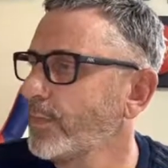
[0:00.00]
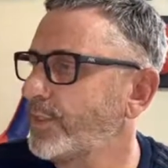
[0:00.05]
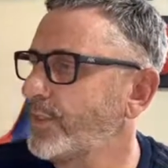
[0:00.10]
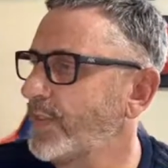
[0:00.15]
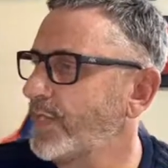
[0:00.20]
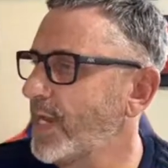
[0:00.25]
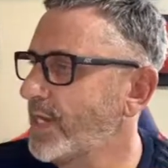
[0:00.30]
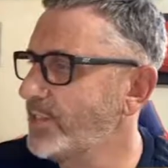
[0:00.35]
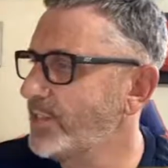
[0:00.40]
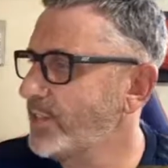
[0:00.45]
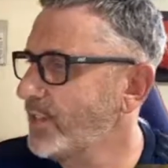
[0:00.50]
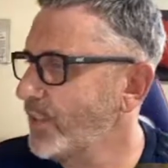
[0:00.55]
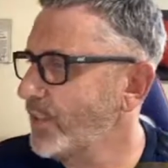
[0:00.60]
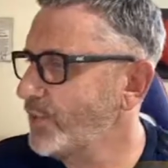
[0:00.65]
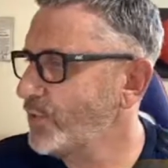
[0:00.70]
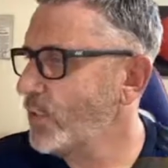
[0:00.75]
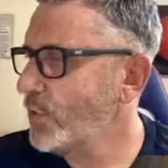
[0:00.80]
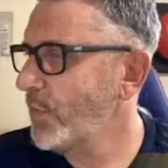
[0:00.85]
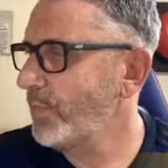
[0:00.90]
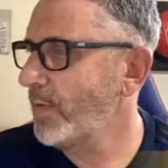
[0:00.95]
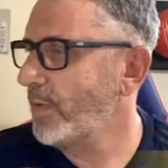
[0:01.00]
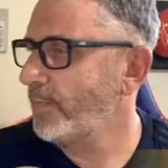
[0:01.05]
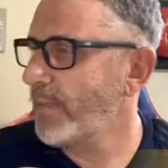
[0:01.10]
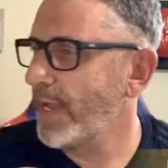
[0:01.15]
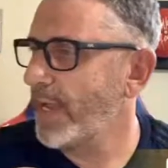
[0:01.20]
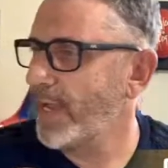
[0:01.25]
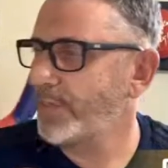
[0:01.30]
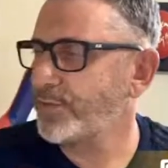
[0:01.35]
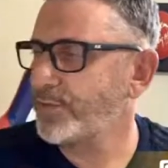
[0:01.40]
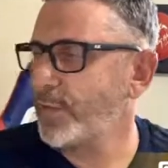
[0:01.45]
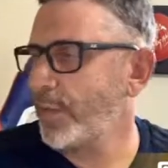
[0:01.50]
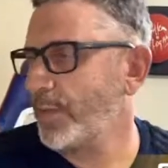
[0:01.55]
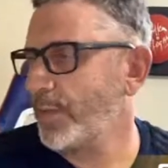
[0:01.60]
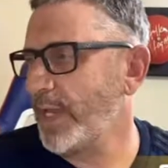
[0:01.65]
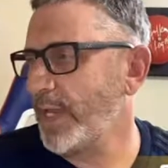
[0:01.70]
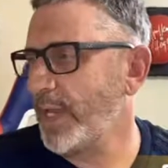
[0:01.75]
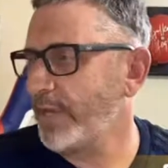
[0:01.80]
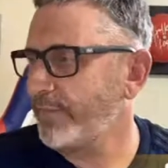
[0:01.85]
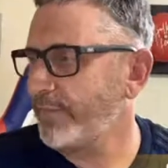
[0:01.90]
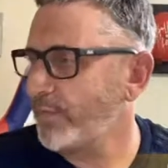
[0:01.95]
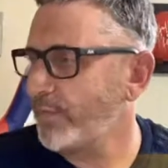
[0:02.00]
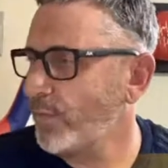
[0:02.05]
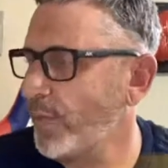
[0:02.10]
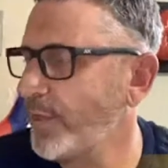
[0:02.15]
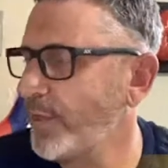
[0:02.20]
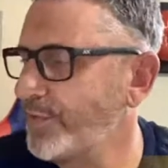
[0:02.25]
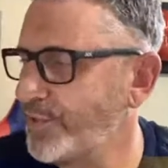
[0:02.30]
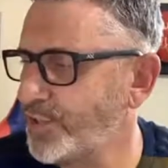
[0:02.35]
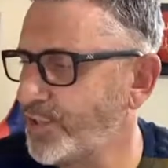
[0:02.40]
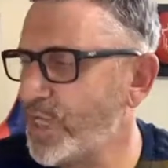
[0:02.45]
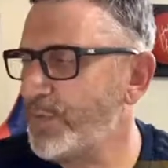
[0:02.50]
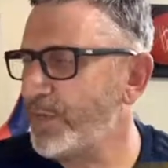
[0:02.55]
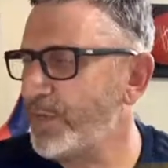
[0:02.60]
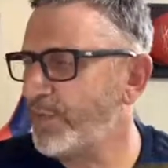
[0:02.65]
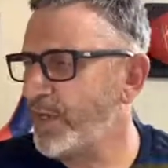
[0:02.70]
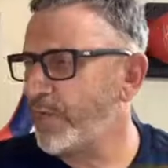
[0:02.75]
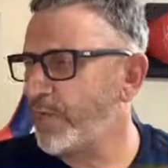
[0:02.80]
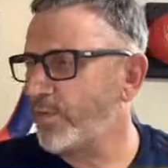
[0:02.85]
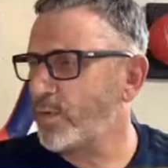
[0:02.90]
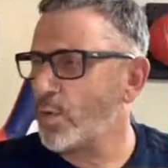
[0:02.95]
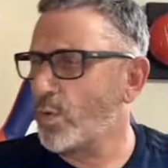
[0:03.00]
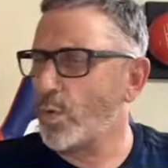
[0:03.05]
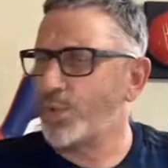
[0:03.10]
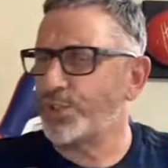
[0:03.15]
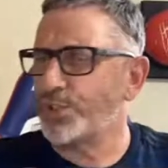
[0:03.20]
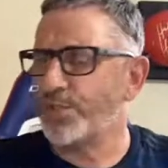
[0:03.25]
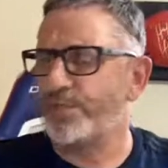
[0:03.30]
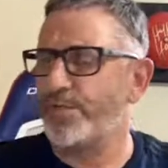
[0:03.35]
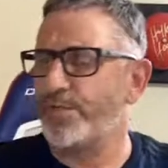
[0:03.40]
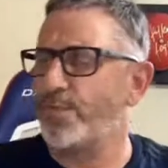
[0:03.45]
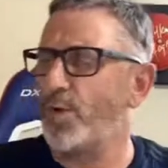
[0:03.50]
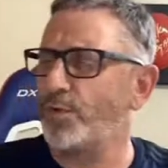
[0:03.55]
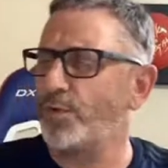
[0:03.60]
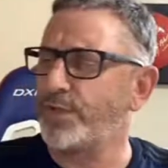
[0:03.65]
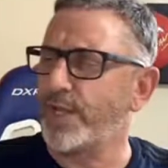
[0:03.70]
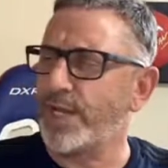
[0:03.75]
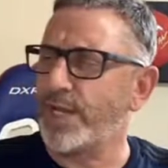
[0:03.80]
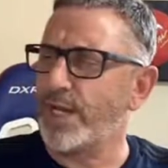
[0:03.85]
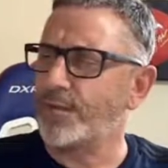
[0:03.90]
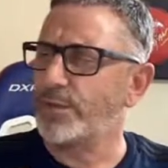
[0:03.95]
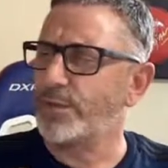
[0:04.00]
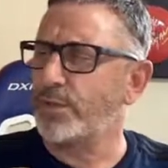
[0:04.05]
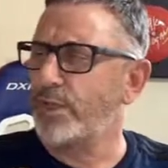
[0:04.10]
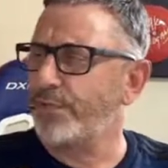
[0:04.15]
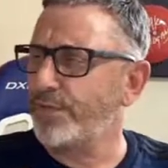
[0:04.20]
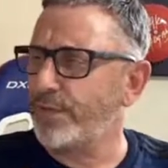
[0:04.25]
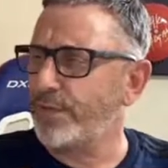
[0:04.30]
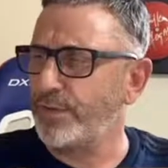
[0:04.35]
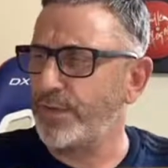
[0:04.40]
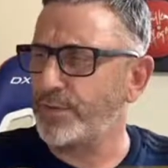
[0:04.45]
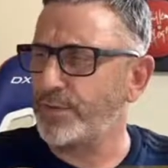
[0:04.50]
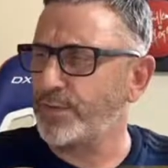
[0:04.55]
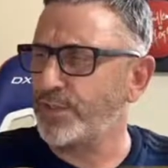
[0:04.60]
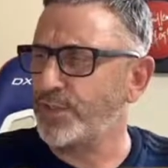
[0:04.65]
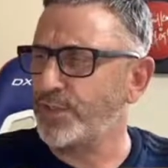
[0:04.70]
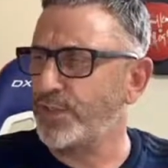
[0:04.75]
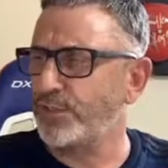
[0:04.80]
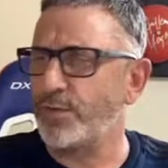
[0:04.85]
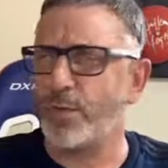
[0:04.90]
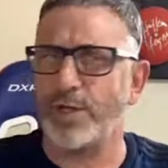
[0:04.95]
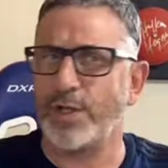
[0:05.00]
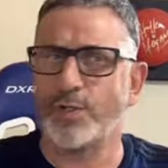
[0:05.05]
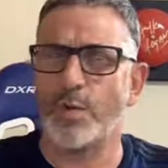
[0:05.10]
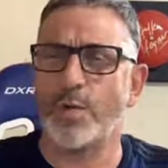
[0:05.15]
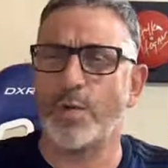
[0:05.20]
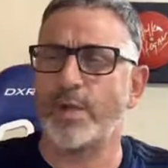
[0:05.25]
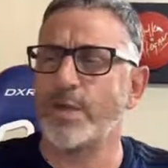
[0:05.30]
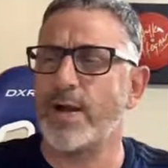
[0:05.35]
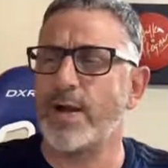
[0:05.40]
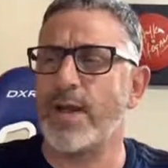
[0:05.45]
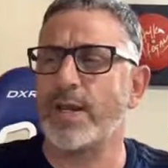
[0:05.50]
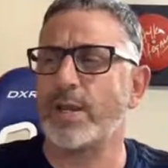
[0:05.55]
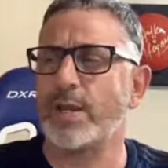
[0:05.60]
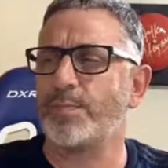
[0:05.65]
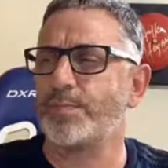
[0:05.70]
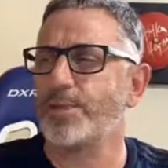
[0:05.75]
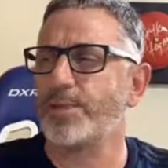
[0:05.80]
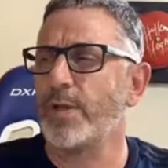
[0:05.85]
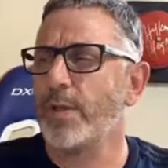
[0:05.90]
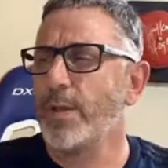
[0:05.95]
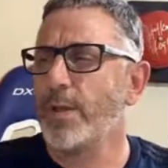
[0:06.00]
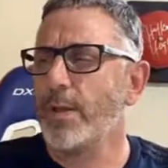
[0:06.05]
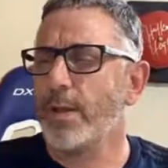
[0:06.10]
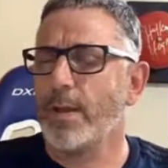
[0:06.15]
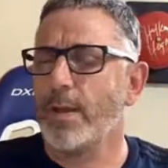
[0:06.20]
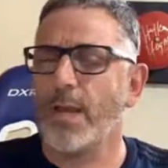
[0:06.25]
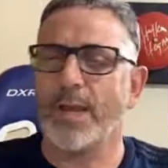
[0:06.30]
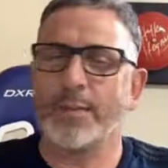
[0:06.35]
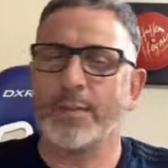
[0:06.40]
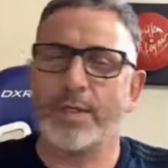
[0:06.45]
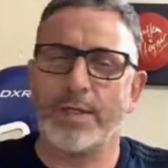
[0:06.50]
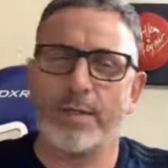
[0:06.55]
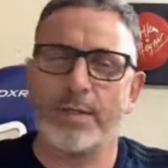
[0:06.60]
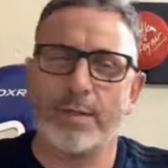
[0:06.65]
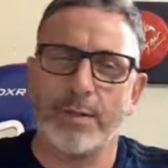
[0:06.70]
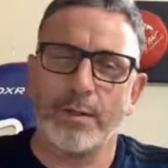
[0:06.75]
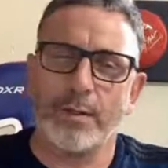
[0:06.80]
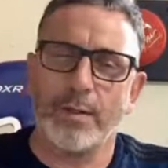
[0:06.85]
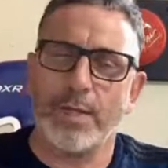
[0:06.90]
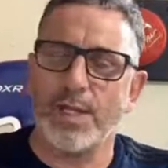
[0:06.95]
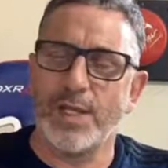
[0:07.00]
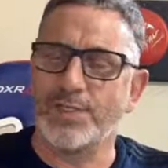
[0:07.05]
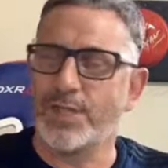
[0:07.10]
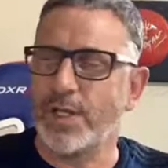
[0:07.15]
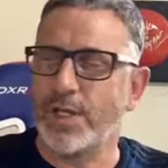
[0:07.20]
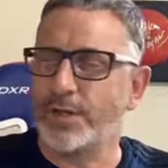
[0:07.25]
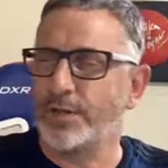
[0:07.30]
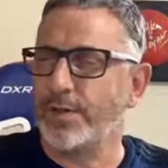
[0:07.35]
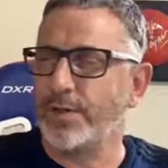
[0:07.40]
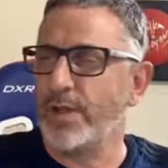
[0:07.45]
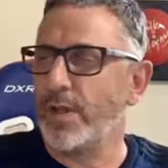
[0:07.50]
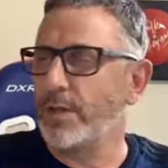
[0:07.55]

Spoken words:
Diaz and Lynch load up on bats. I mean, hey, if you want, it's GVP, of course. If you multi-entering, especially if you're doing like 20 lineups. I mean, I said,